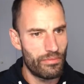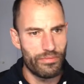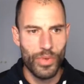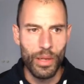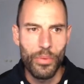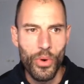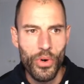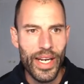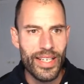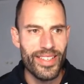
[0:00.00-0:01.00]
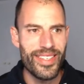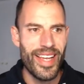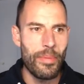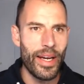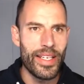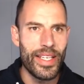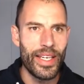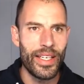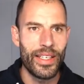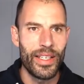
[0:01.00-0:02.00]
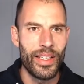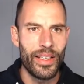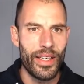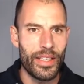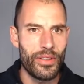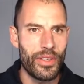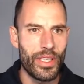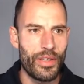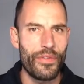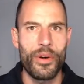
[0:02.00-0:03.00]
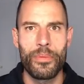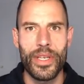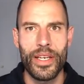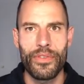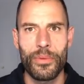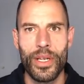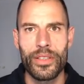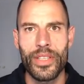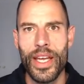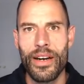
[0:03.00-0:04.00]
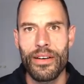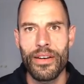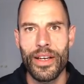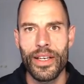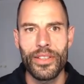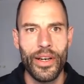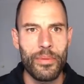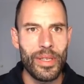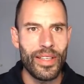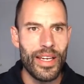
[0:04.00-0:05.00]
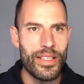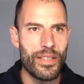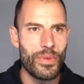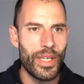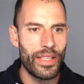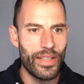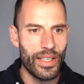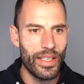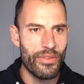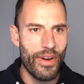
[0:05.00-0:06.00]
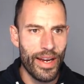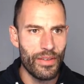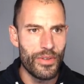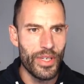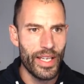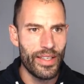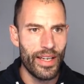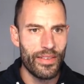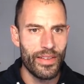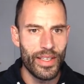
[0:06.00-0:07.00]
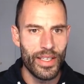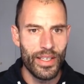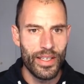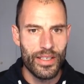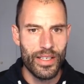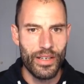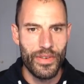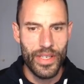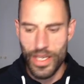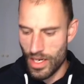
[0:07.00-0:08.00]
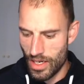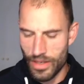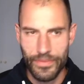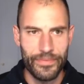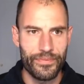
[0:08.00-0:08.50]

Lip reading: well, more or less the same idea. I took this from the Altair documentation. We can take an interactive look at that. So over here,